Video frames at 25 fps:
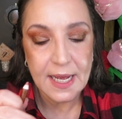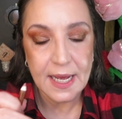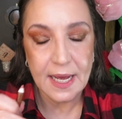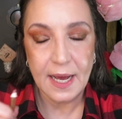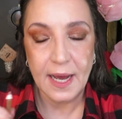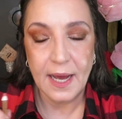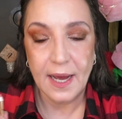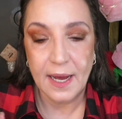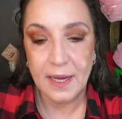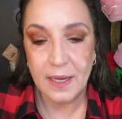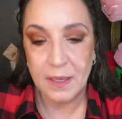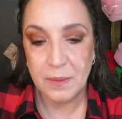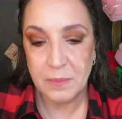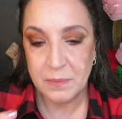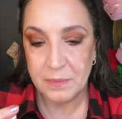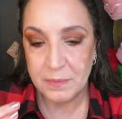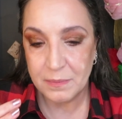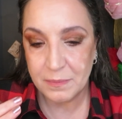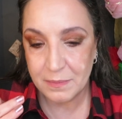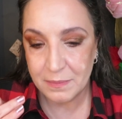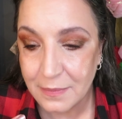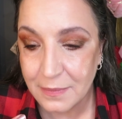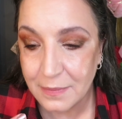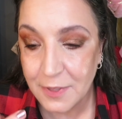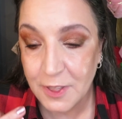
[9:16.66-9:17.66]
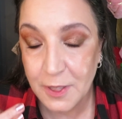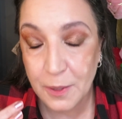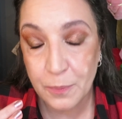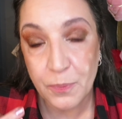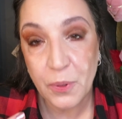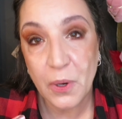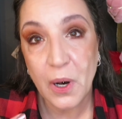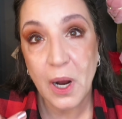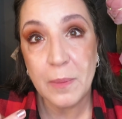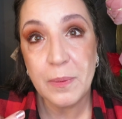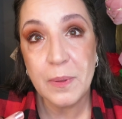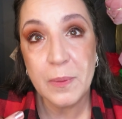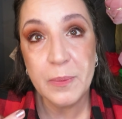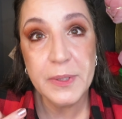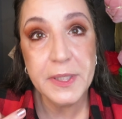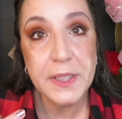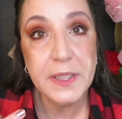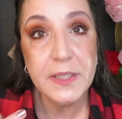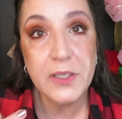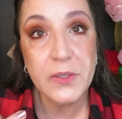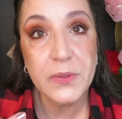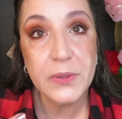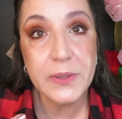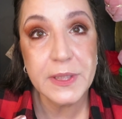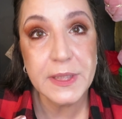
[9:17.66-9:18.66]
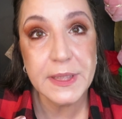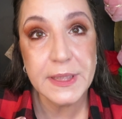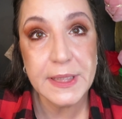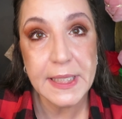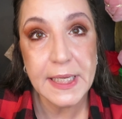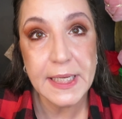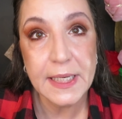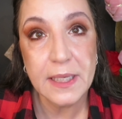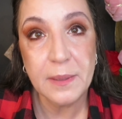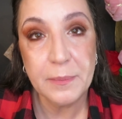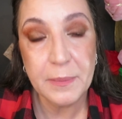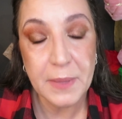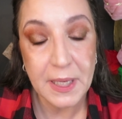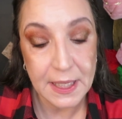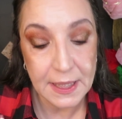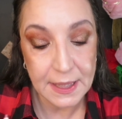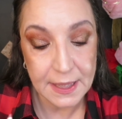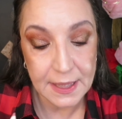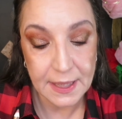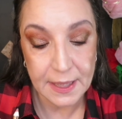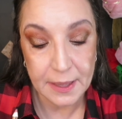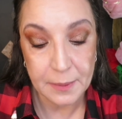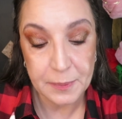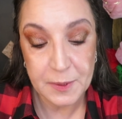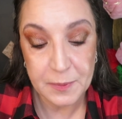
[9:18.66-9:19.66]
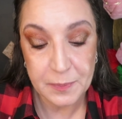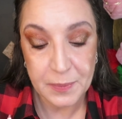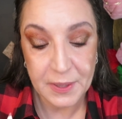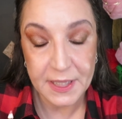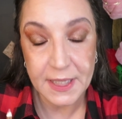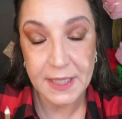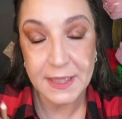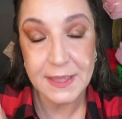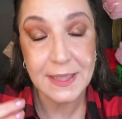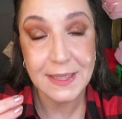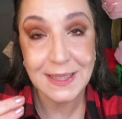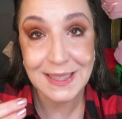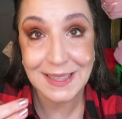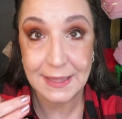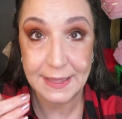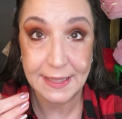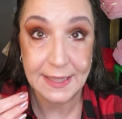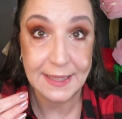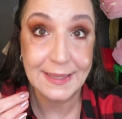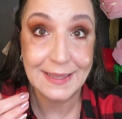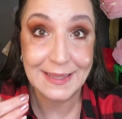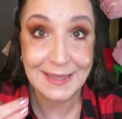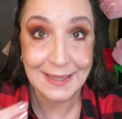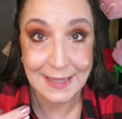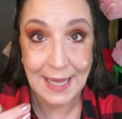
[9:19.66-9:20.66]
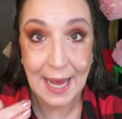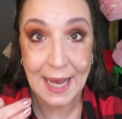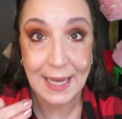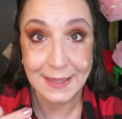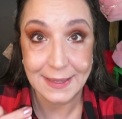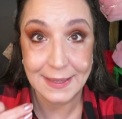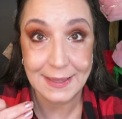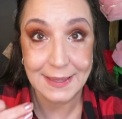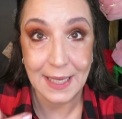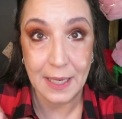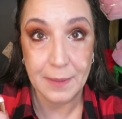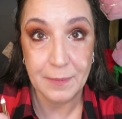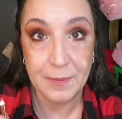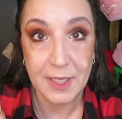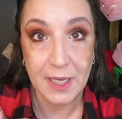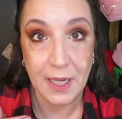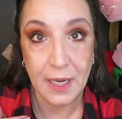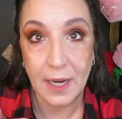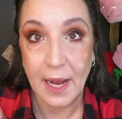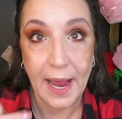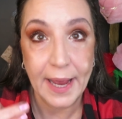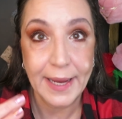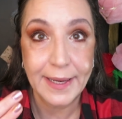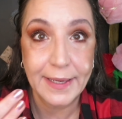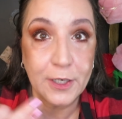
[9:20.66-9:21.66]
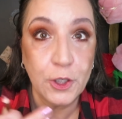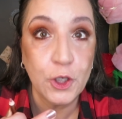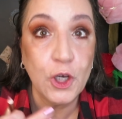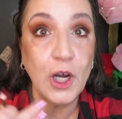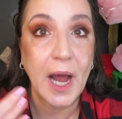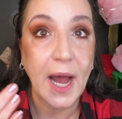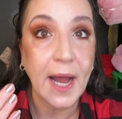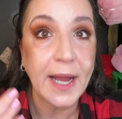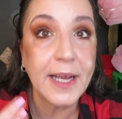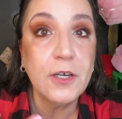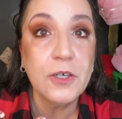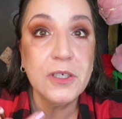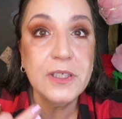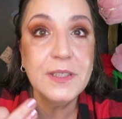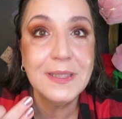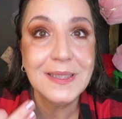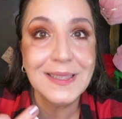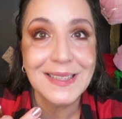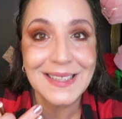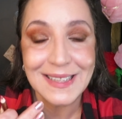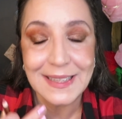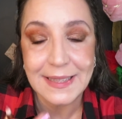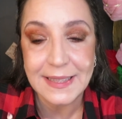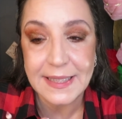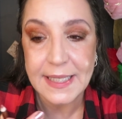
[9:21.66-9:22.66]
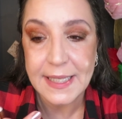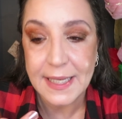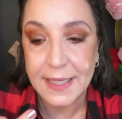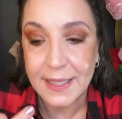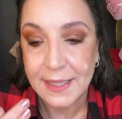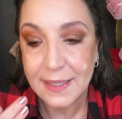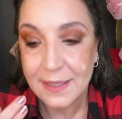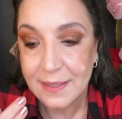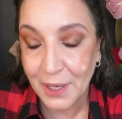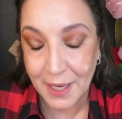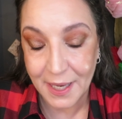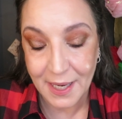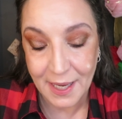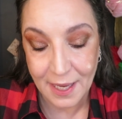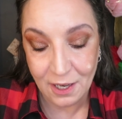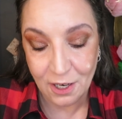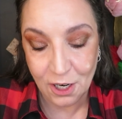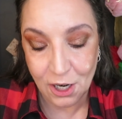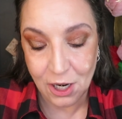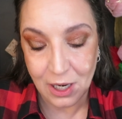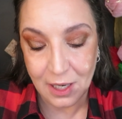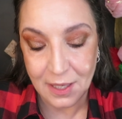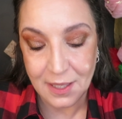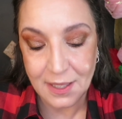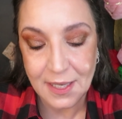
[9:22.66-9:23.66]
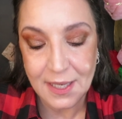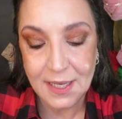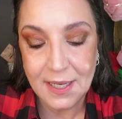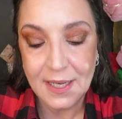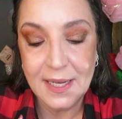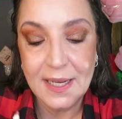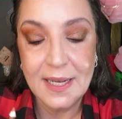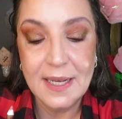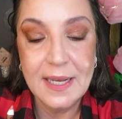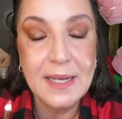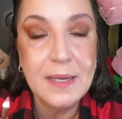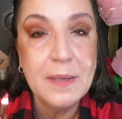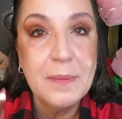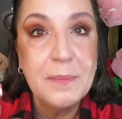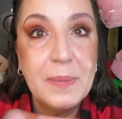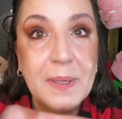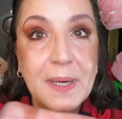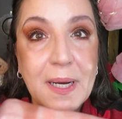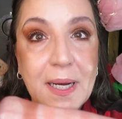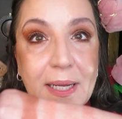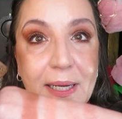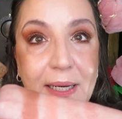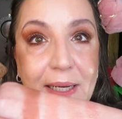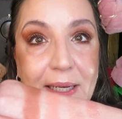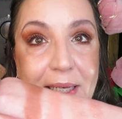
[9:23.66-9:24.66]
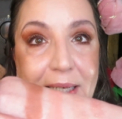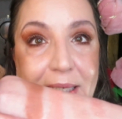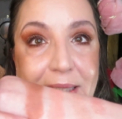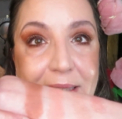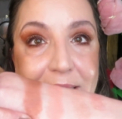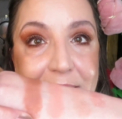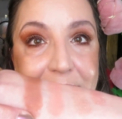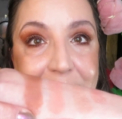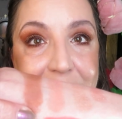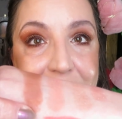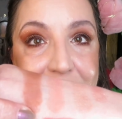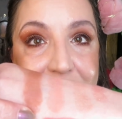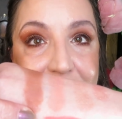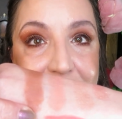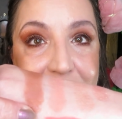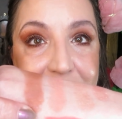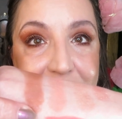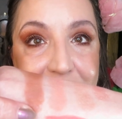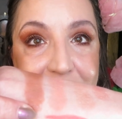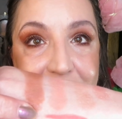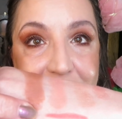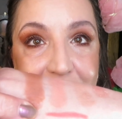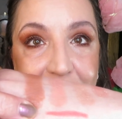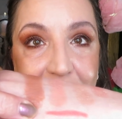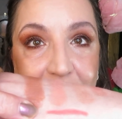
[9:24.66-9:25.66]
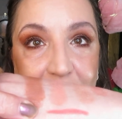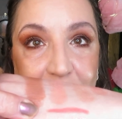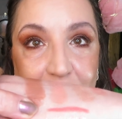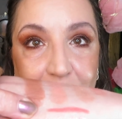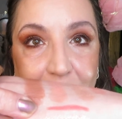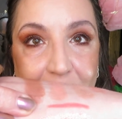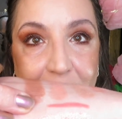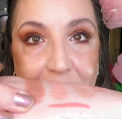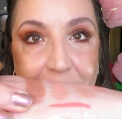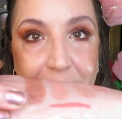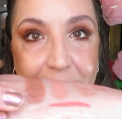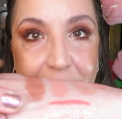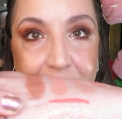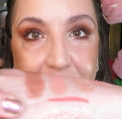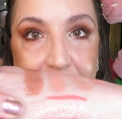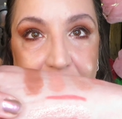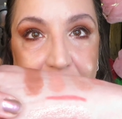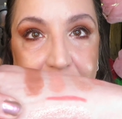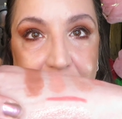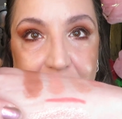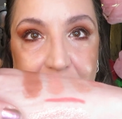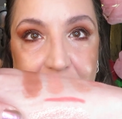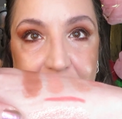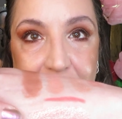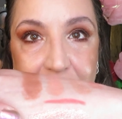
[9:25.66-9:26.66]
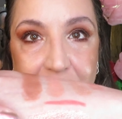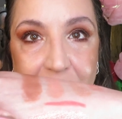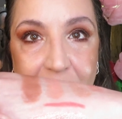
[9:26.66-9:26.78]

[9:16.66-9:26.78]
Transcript: You probably don't see it on my lips because it's the exact same color. I couldn't see it putting it on, but it's this color right there.